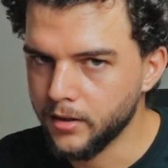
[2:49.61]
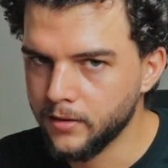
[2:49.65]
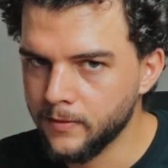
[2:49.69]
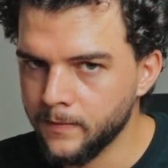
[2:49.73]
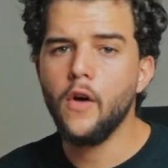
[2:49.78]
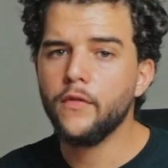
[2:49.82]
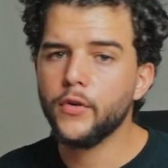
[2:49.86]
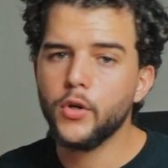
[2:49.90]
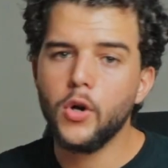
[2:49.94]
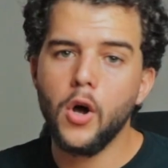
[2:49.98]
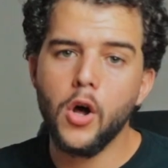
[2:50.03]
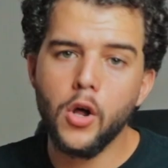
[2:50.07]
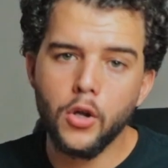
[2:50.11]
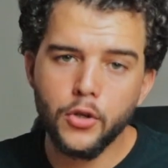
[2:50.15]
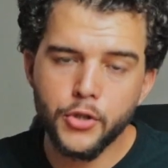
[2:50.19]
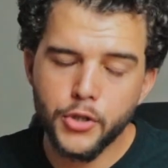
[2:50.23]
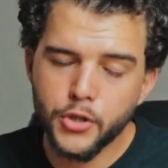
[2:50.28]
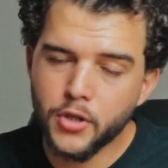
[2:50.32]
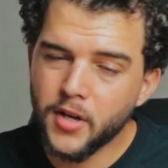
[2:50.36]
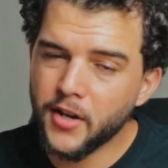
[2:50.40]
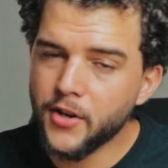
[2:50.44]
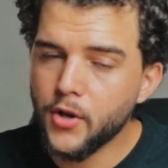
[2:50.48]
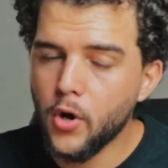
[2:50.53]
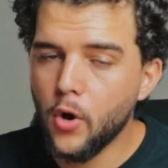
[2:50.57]
Overall,
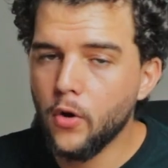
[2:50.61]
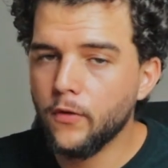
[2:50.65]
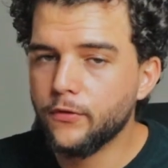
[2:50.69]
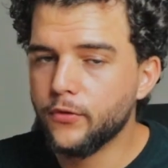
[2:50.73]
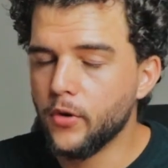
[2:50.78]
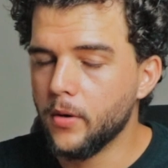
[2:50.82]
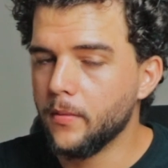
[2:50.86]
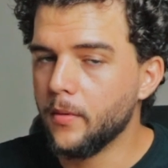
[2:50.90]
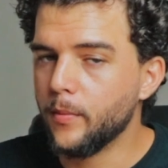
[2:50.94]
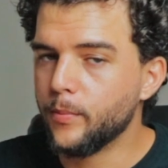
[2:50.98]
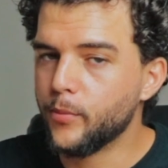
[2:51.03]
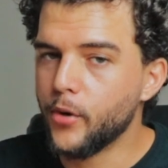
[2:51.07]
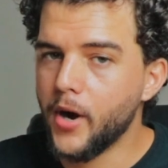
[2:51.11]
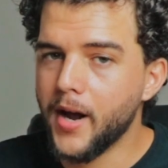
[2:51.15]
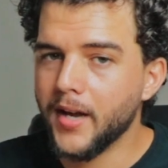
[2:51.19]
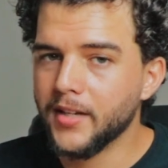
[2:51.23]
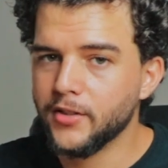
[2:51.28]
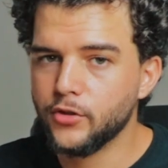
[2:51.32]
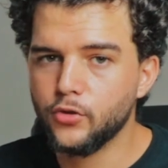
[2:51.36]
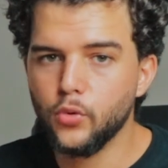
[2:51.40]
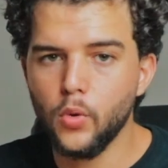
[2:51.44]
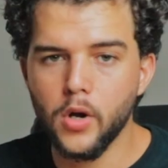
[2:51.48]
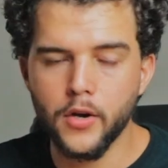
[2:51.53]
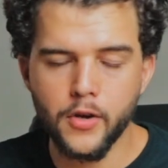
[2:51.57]
you can go from a
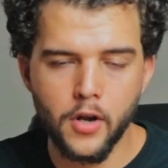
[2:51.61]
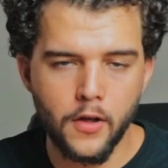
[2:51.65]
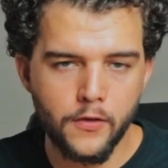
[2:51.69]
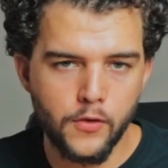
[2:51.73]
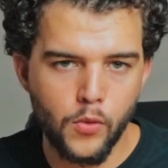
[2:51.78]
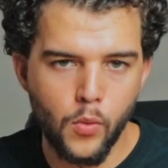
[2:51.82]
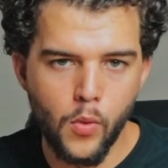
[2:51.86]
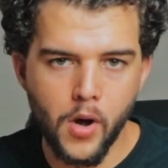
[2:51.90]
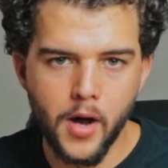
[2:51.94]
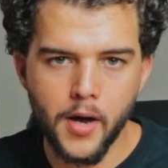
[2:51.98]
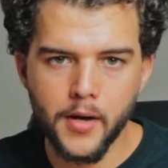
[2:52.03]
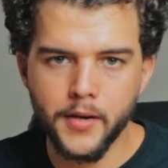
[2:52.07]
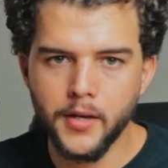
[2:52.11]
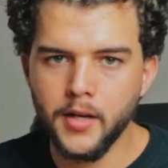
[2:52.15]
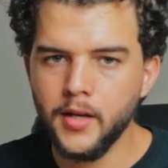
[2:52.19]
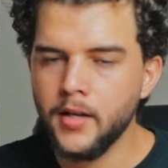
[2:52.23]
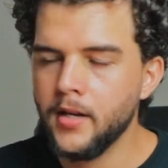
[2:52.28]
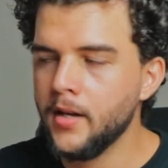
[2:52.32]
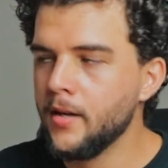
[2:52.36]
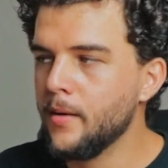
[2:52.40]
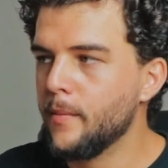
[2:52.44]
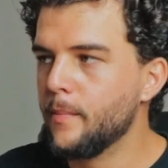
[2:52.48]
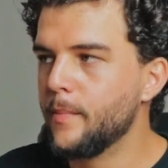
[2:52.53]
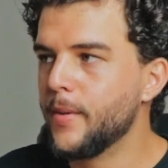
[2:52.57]
price to another one,
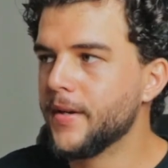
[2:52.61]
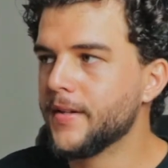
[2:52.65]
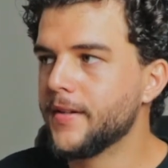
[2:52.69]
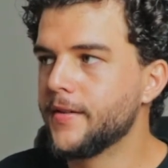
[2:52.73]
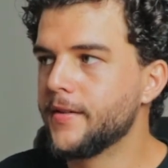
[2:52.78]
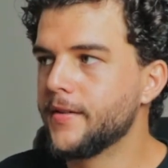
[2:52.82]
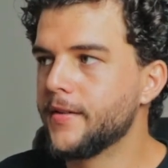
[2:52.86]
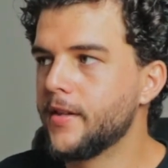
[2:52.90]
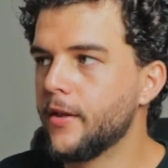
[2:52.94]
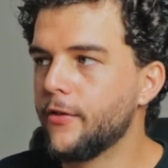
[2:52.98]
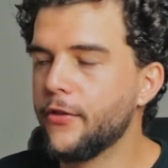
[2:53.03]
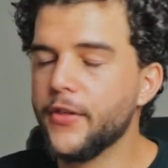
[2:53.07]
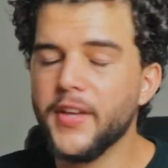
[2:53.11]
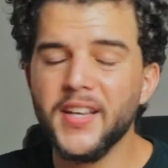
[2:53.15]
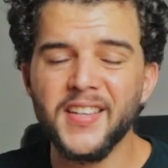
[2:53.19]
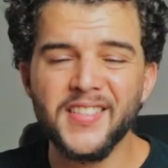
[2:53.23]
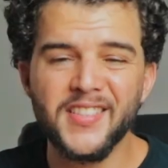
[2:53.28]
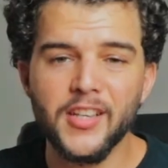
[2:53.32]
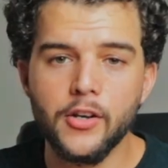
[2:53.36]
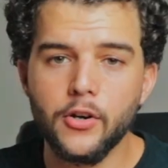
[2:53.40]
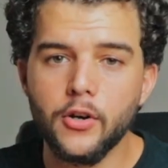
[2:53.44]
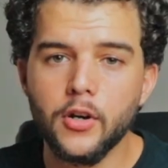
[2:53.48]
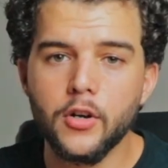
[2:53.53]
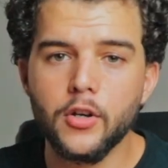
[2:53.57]
but the things
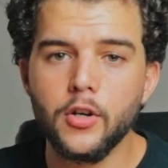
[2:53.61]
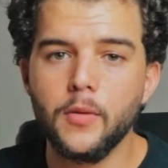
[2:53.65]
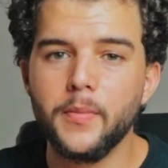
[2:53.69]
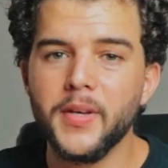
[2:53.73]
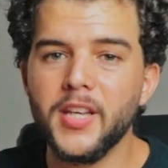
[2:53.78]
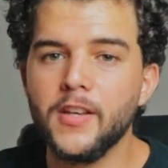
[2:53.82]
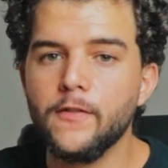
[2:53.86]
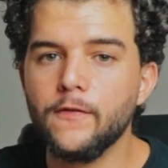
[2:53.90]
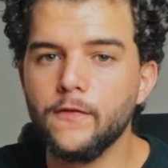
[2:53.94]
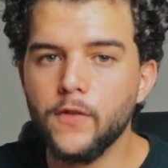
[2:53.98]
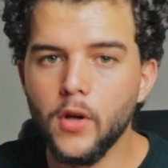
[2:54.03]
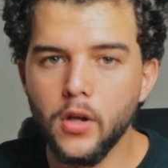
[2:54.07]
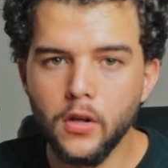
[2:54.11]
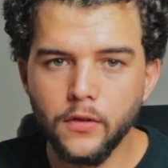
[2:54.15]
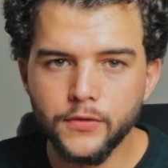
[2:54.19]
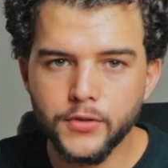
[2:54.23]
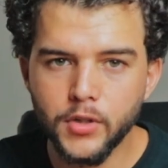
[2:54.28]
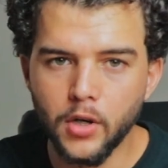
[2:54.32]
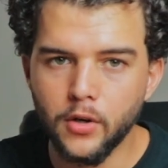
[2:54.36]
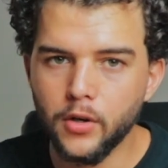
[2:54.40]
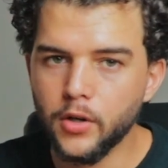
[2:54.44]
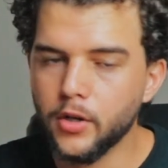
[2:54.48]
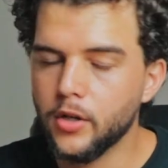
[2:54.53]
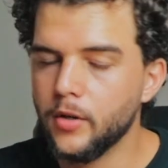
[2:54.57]
that are going to be involved
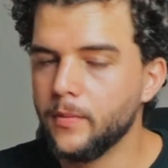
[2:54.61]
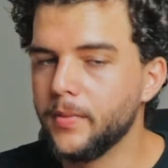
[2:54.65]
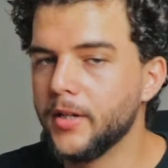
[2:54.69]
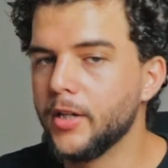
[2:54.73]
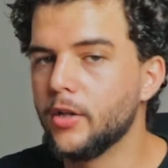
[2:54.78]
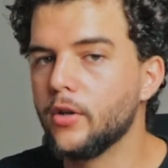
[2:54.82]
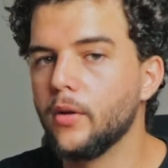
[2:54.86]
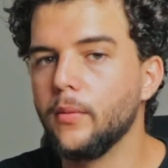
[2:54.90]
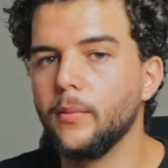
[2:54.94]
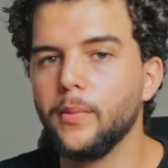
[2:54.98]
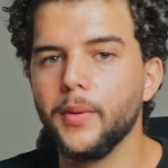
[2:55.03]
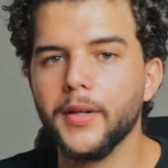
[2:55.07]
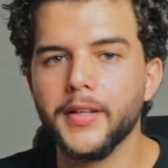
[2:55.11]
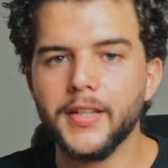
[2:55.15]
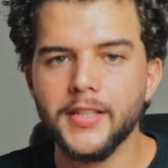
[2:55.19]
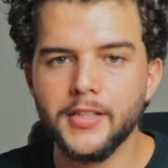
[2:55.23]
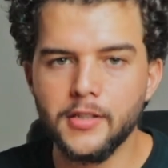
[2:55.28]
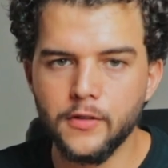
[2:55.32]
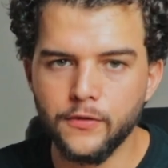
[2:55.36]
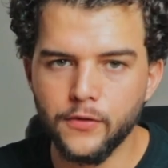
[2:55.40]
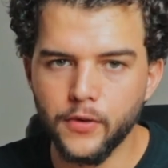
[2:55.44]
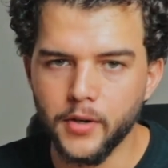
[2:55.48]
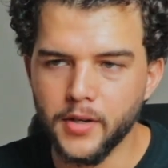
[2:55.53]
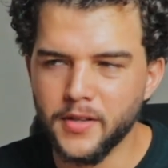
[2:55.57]
are going to be completely
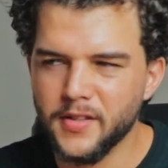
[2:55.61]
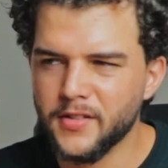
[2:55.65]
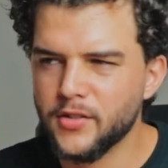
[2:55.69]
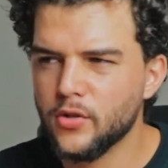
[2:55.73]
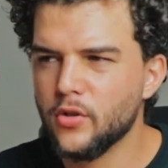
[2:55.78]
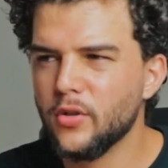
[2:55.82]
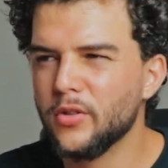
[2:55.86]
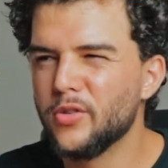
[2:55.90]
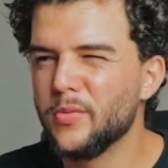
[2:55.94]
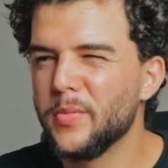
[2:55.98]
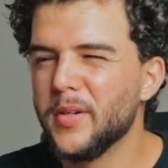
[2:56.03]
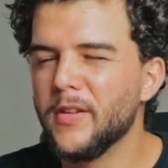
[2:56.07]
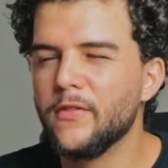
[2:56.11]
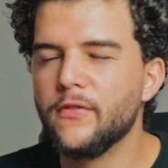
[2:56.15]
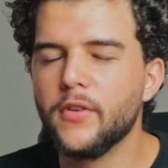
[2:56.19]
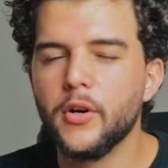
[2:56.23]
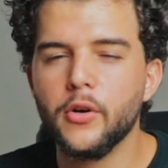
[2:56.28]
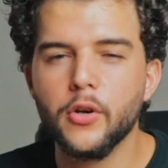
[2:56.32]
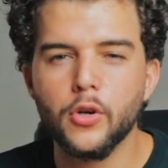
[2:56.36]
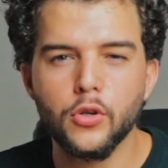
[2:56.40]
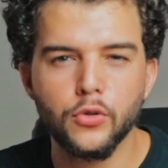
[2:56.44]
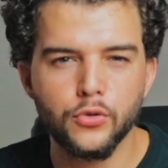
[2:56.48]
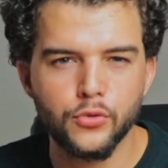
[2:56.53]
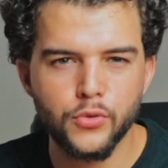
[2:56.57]
different. It's going to be
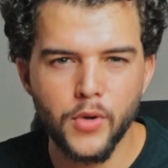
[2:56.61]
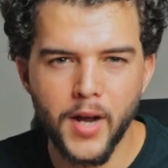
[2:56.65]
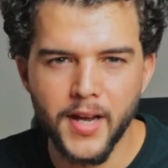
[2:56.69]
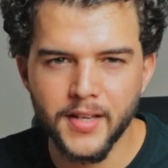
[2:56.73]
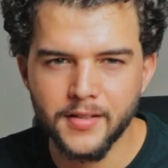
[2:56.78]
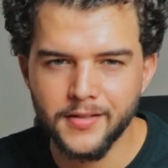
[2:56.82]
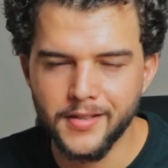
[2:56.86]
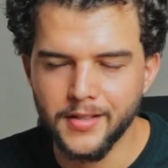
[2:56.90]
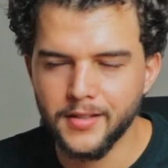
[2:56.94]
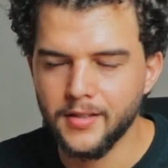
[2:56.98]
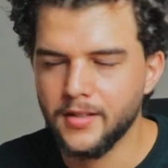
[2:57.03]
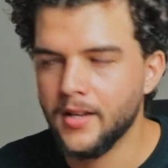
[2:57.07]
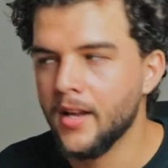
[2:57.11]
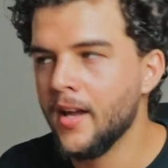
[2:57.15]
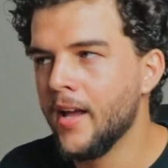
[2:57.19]
very contrasting.